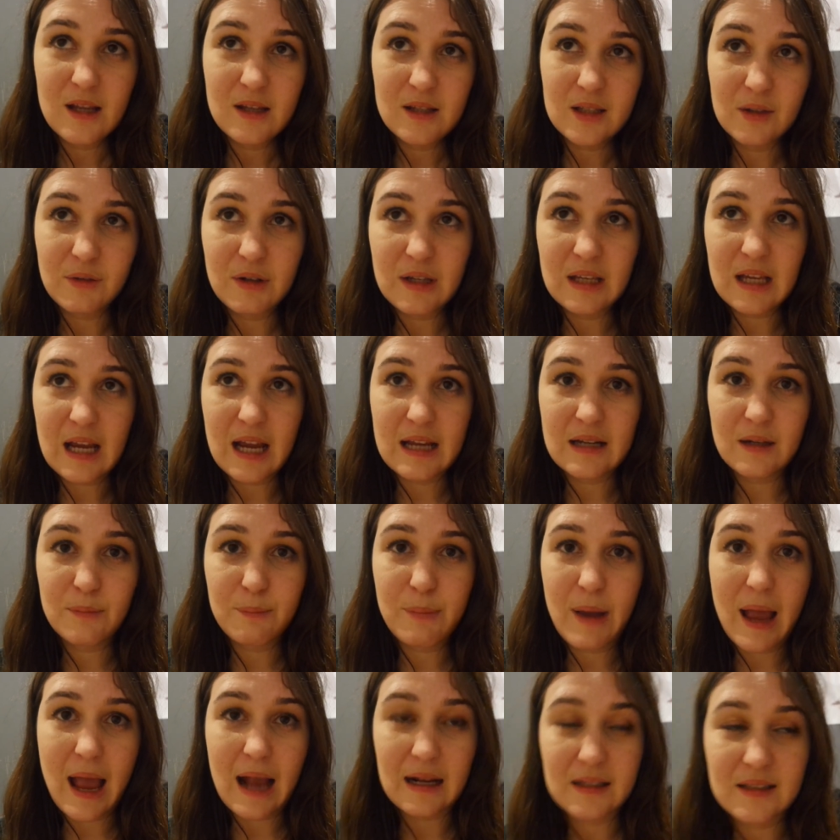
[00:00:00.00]
so we kind of
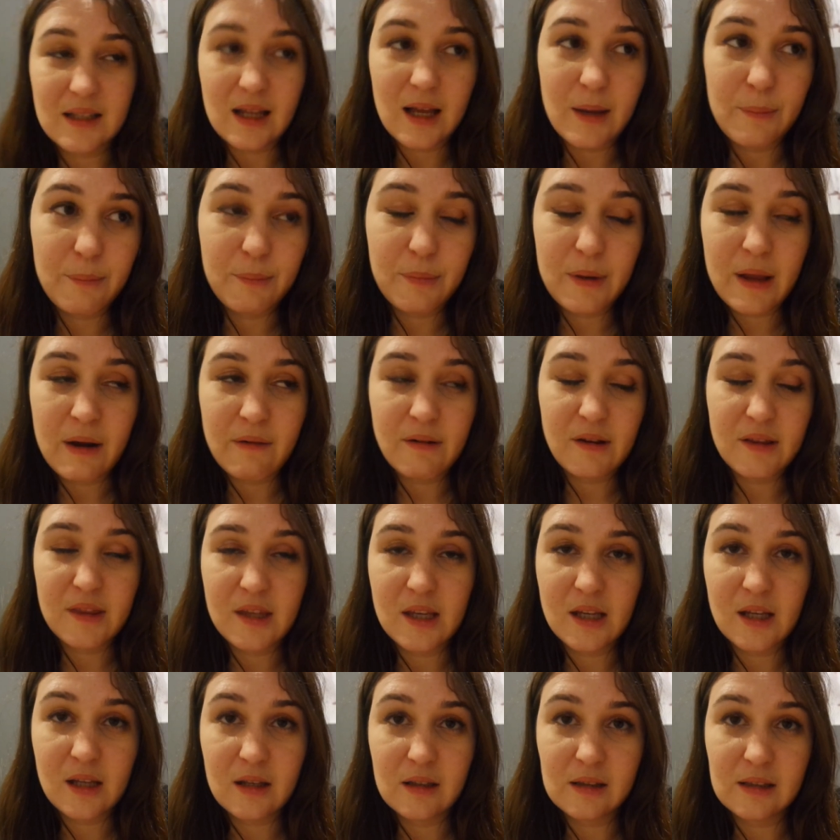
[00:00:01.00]
packed up
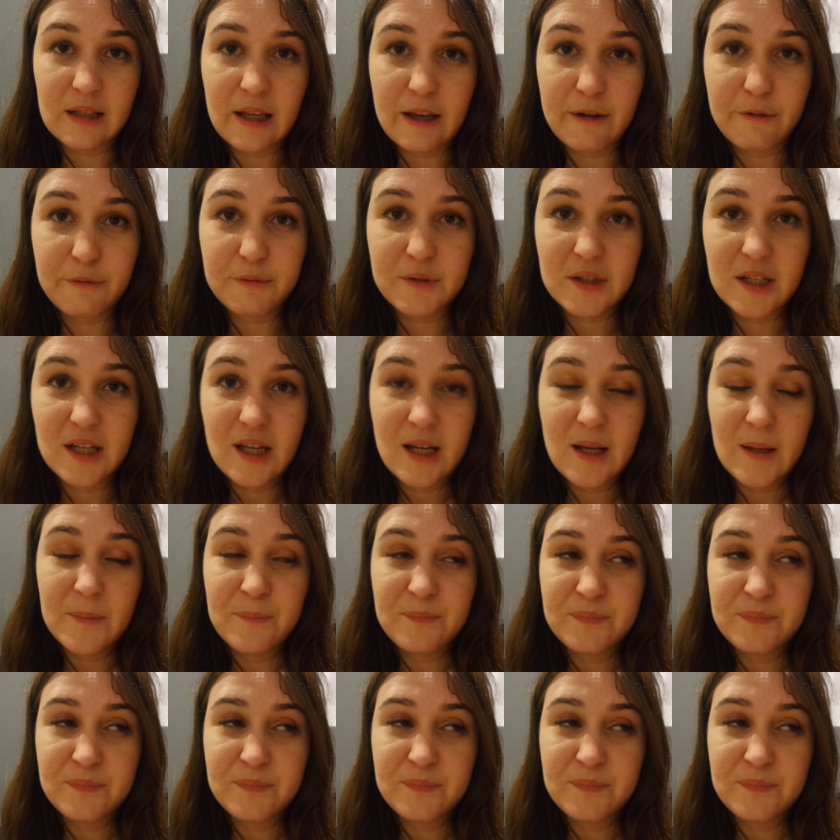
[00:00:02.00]
everything and left.